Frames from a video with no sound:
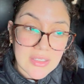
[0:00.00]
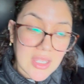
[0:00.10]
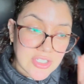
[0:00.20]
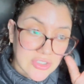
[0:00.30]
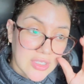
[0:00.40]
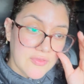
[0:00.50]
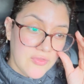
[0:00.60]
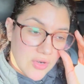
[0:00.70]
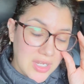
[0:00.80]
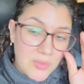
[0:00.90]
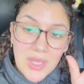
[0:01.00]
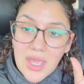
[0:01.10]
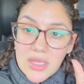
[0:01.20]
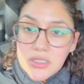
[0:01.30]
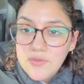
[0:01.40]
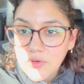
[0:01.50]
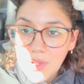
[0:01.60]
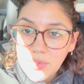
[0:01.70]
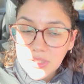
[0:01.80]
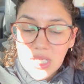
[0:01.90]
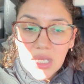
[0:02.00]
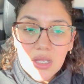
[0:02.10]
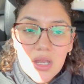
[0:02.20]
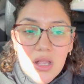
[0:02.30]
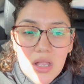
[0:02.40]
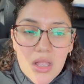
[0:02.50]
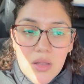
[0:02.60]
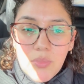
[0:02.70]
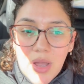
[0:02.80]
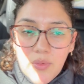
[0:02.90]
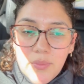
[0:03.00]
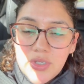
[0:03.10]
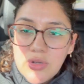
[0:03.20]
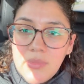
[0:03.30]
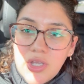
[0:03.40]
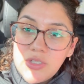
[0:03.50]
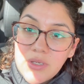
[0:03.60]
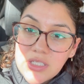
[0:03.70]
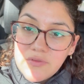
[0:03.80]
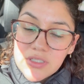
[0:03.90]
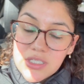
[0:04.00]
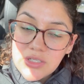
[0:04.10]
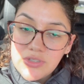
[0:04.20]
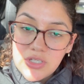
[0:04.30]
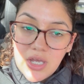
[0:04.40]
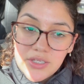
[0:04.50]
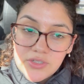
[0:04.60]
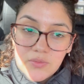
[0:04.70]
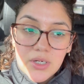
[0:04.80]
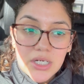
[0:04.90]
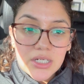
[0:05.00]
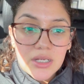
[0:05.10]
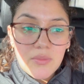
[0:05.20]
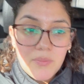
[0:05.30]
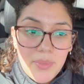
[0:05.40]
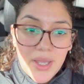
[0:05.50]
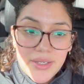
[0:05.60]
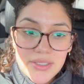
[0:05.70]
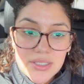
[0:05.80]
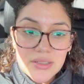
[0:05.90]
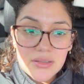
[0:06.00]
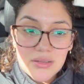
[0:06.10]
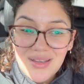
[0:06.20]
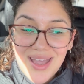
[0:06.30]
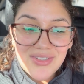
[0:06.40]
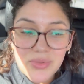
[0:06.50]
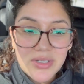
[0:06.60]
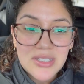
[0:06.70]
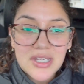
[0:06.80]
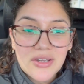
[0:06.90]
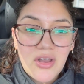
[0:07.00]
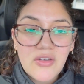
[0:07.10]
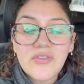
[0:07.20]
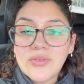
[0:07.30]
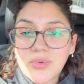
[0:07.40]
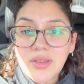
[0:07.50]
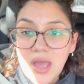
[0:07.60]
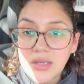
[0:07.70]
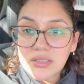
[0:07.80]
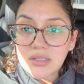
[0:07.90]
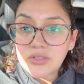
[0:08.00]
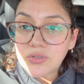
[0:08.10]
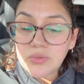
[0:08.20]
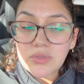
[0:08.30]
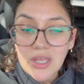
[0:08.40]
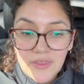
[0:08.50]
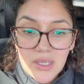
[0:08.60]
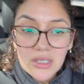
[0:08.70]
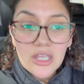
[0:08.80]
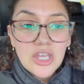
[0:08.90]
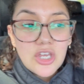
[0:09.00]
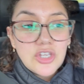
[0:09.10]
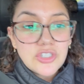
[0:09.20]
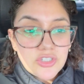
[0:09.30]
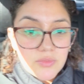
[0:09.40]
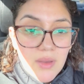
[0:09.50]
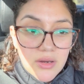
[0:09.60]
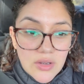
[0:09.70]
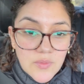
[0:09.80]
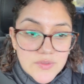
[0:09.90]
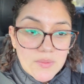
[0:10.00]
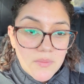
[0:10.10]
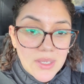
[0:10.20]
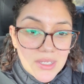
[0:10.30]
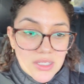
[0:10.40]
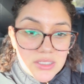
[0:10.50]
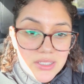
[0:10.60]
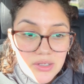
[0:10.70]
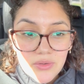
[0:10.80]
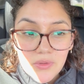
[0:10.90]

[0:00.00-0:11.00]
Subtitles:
I took the 4-day weekend for my birthday. Probably won't be doing much because Francisco still has to work, but I just wanted to take it off and relax and do nothing. So tomorrow we'll see what we get into.